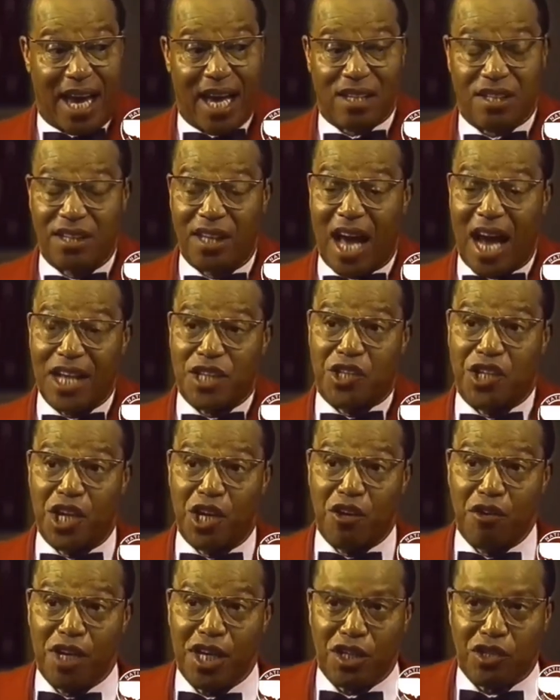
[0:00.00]

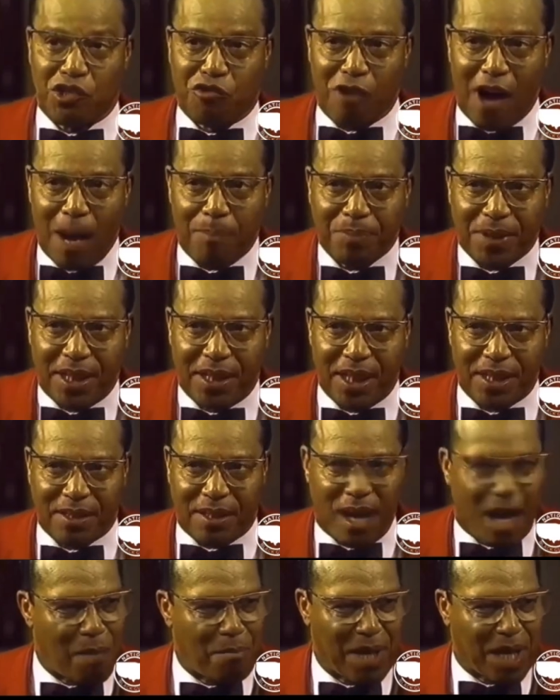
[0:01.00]
Nigeria dropped an
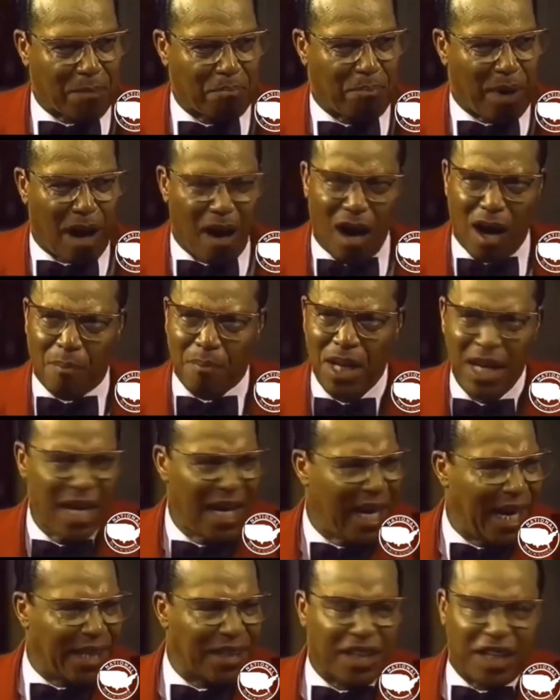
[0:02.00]
atomic bomb
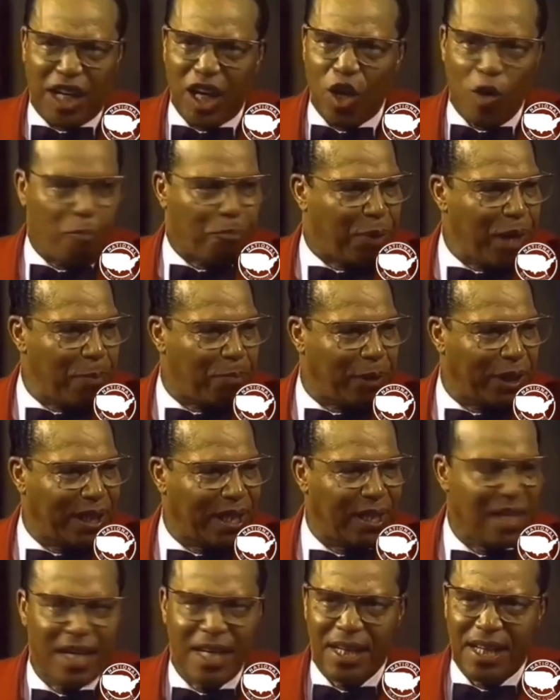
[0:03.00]
and killed people
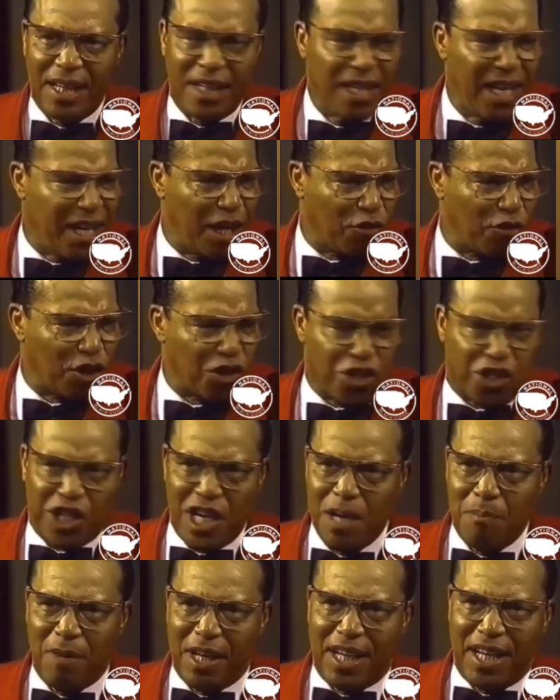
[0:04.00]
in
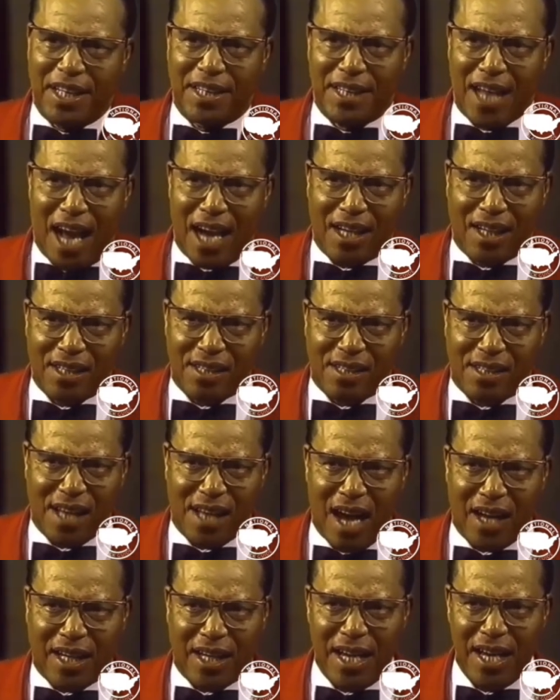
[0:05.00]
Hiroshima and
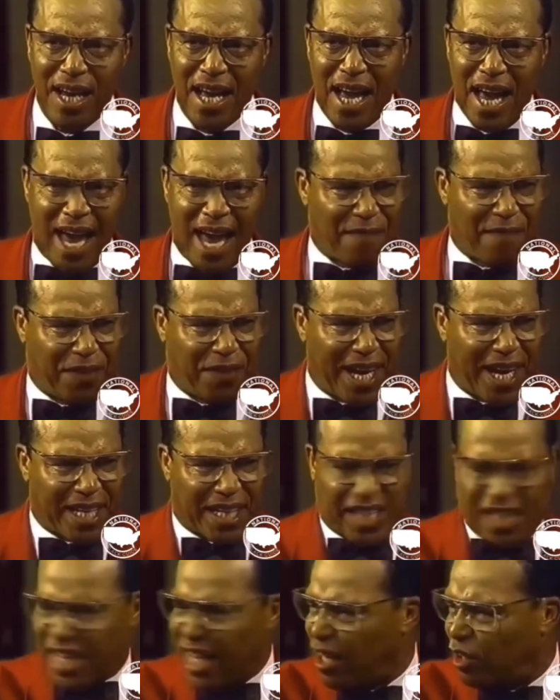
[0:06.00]
Nagasaki? Have they
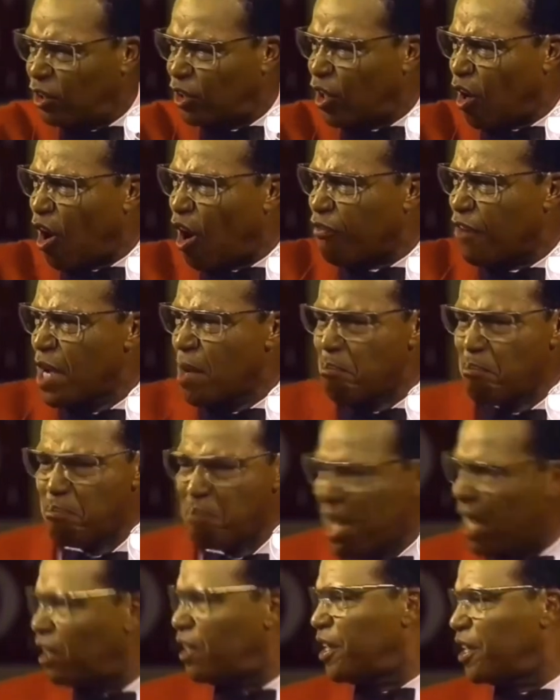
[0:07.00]
killed off
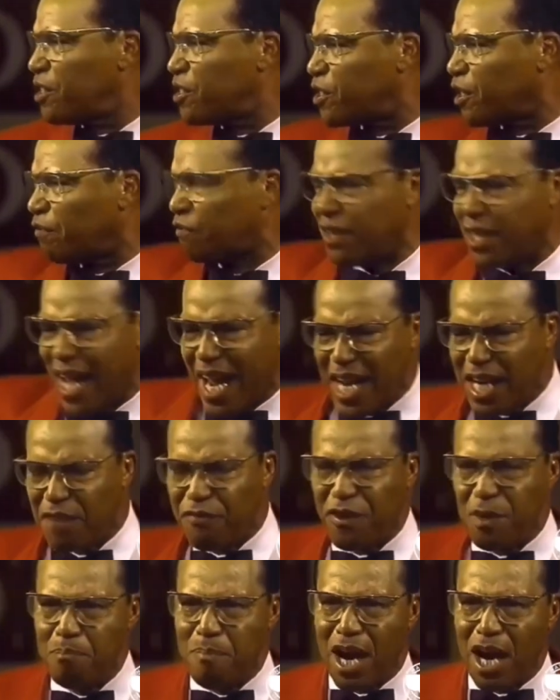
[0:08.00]
millions of Native
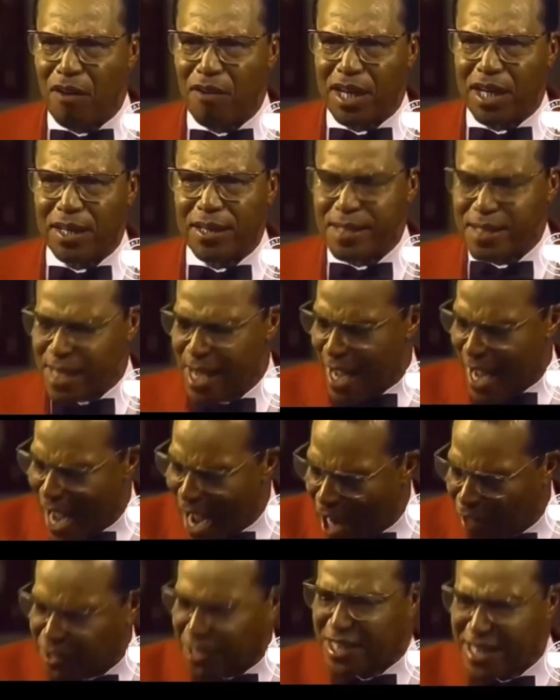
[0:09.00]
Americans? How
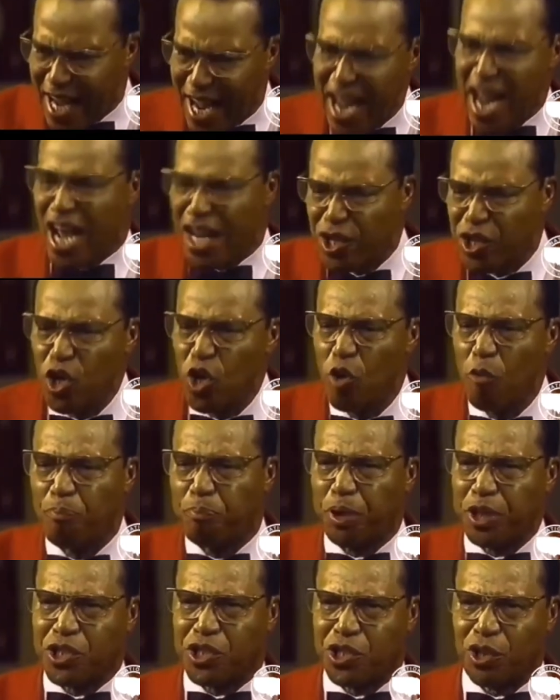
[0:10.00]
dare you
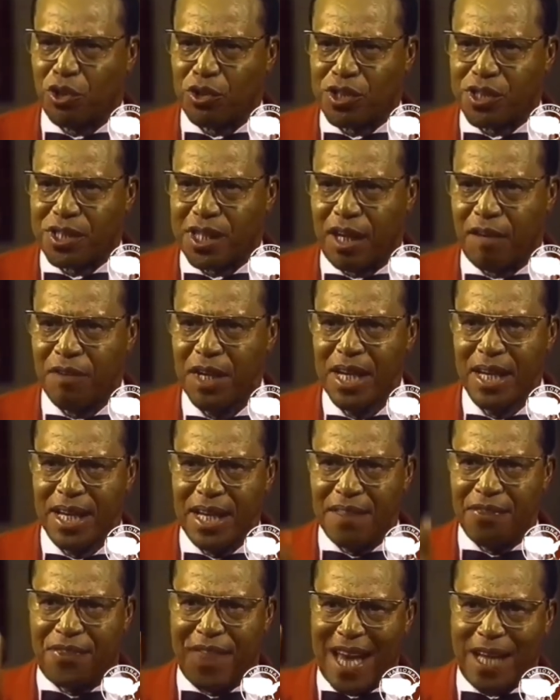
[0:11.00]
put yourself in
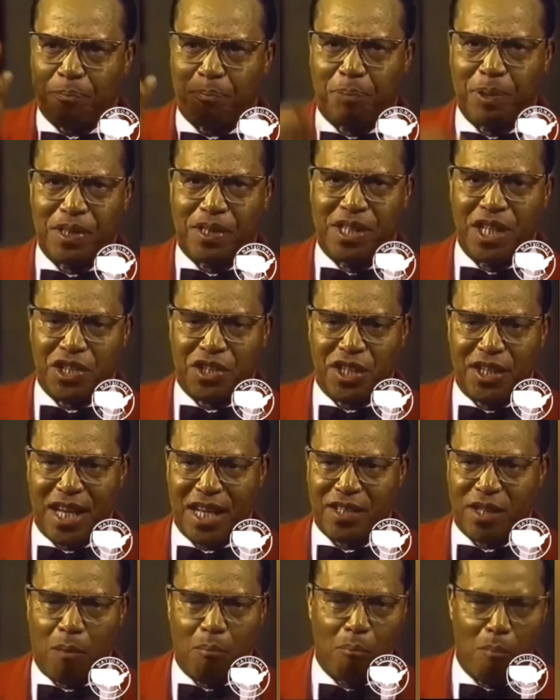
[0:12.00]
that position as a
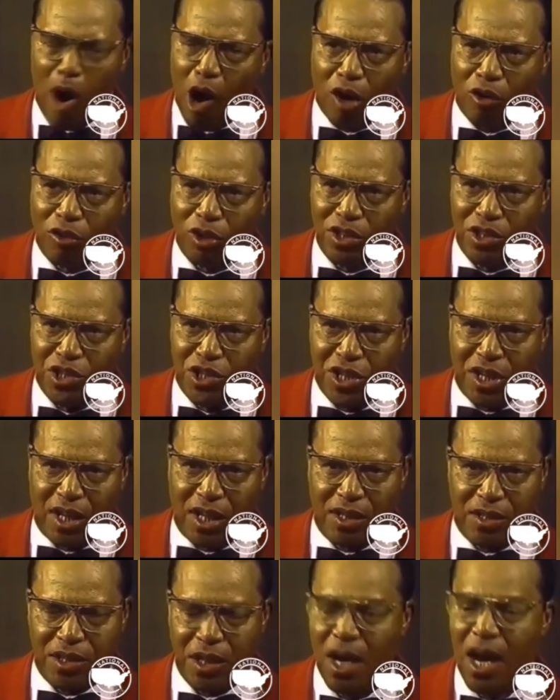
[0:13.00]
moral
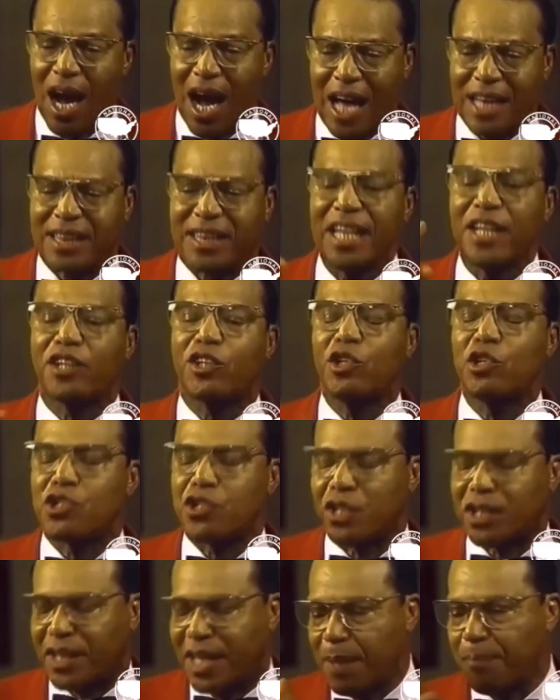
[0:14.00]
judge? I think you should
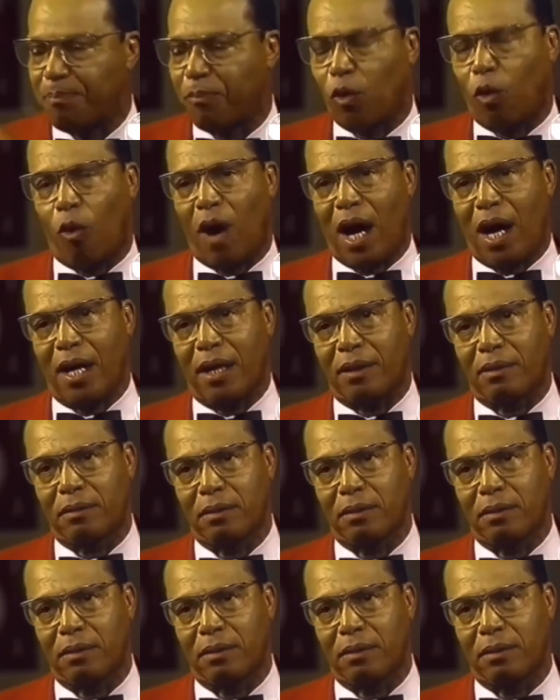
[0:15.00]
keep quiet.